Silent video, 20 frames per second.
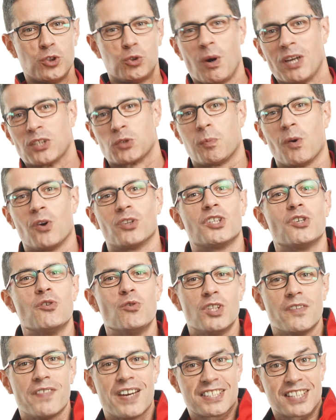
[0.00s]
to explore the
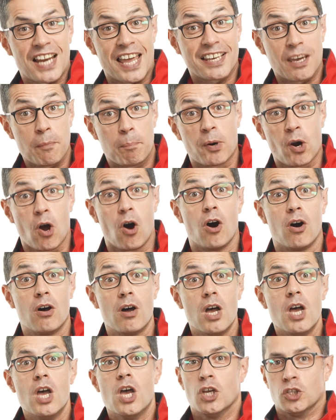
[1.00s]
universe like a pro,
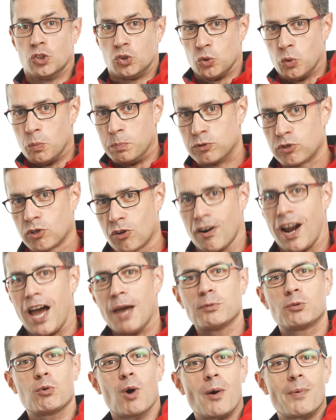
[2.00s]

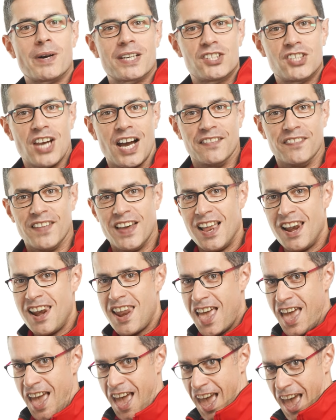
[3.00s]
subscribe to our channel
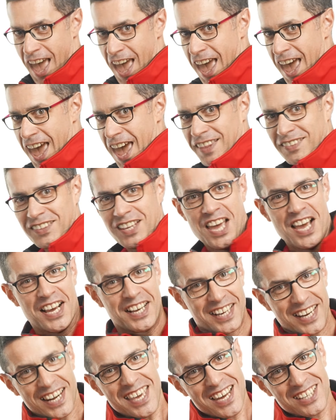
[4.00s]
and
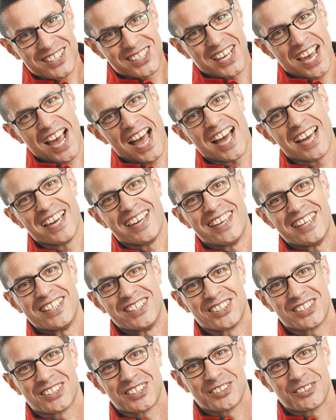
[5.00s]
clear
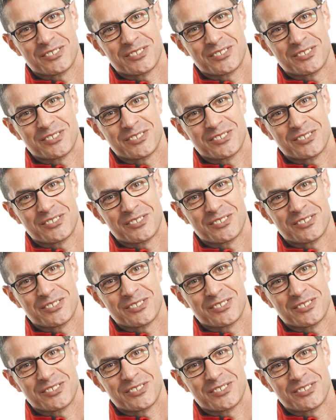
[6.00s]
skies!